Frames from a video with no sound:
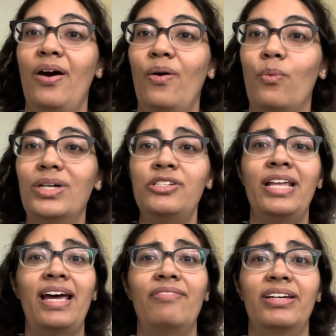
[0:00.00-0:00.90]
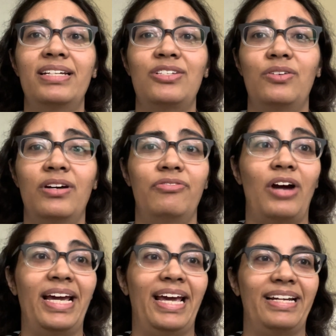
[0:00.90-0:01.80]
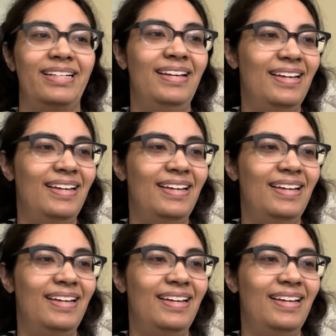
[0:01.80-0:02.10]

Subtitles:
what do they have against Laura Freigen?